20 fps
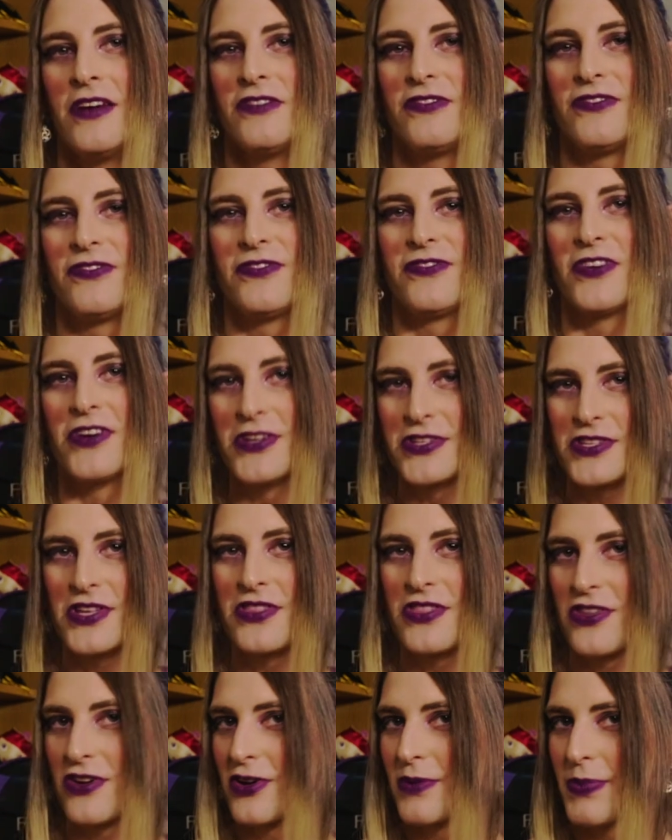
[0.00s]
First
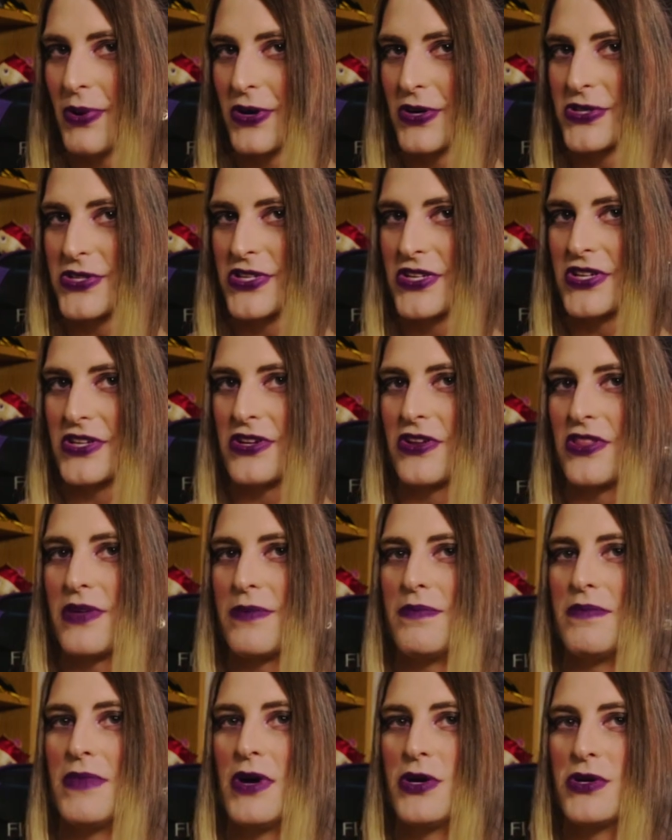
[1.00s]
and third person are the
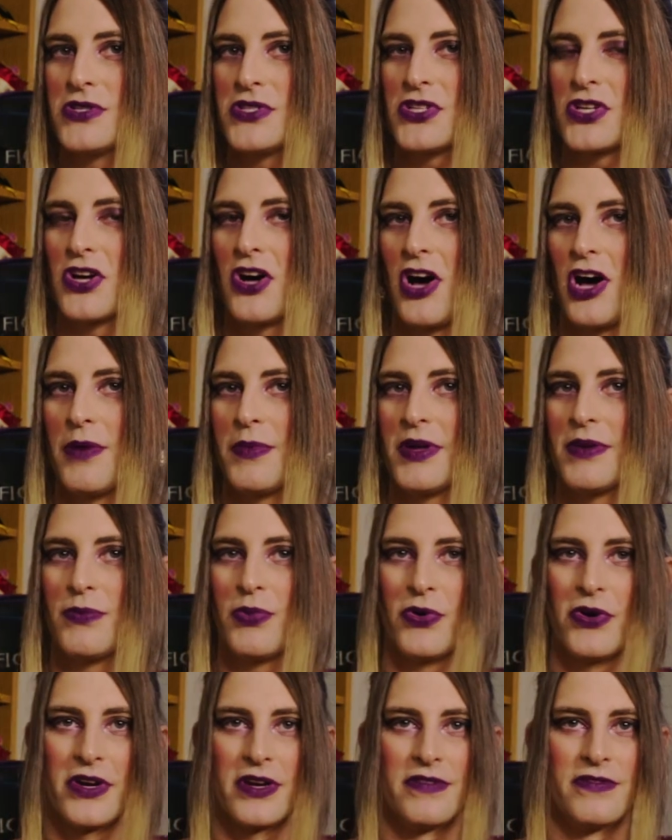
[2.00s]
most common
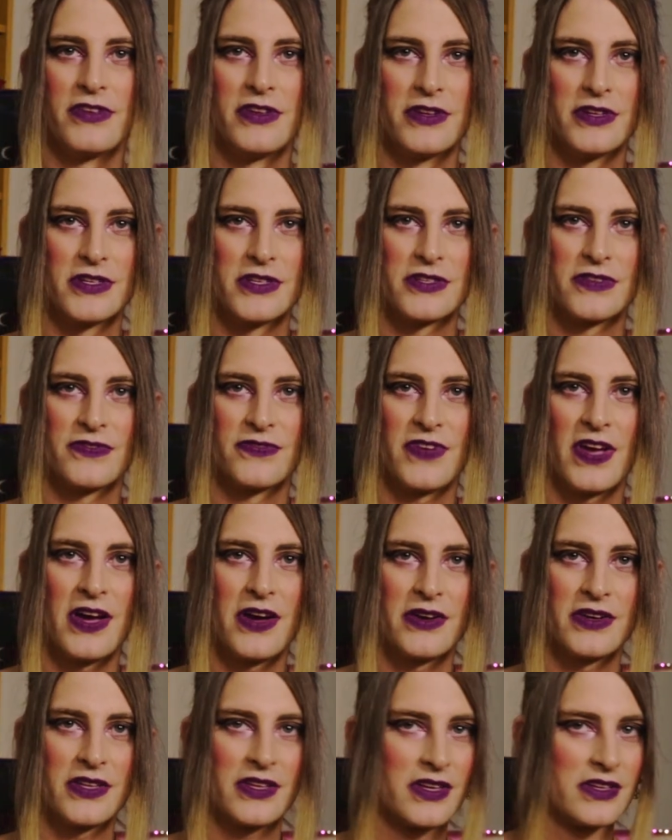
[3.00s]
point of views
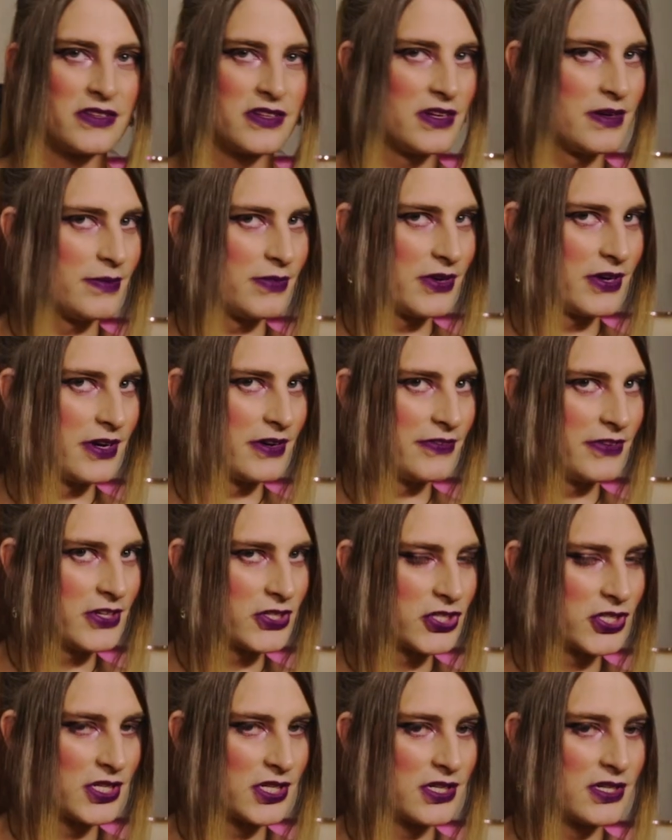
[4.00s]
found in contemporary
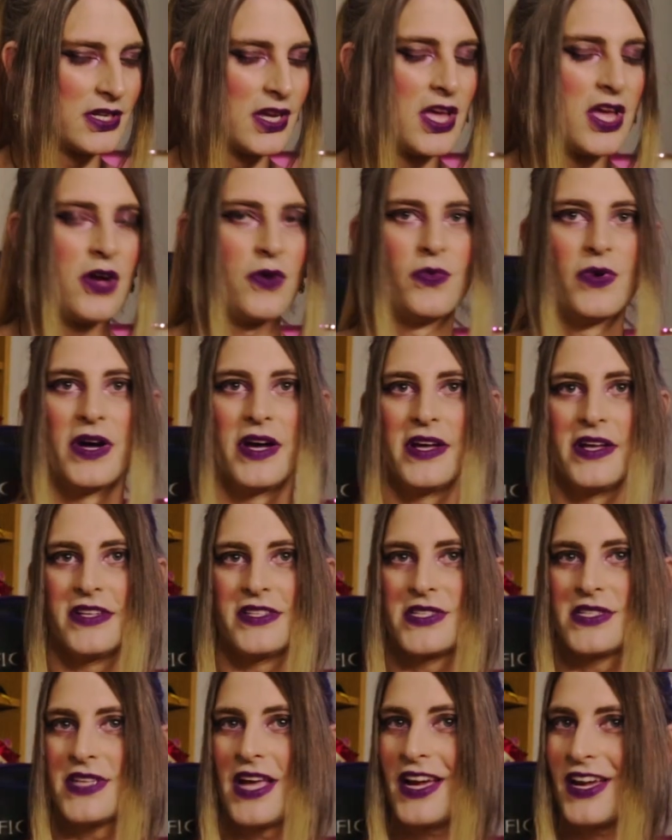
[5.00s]
fiction, while
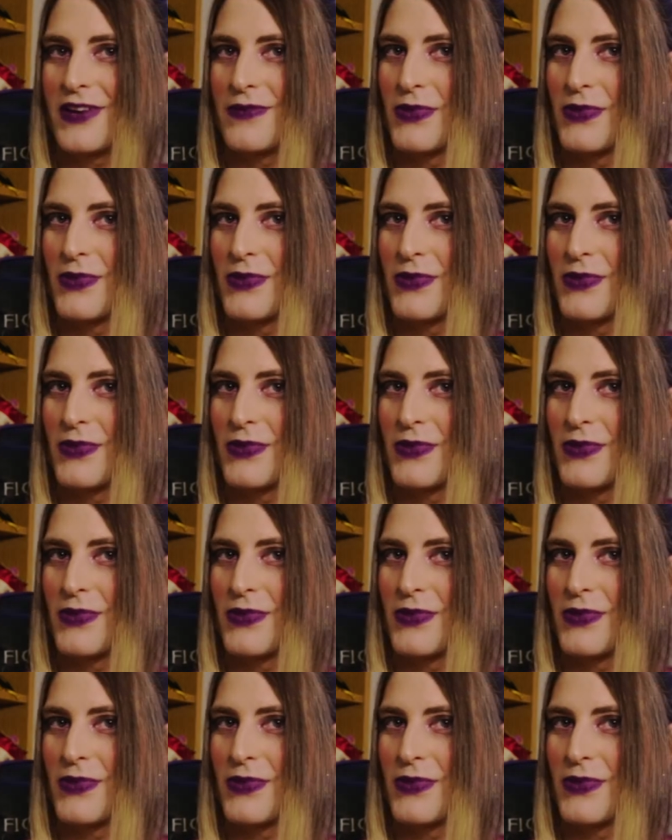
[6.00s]
second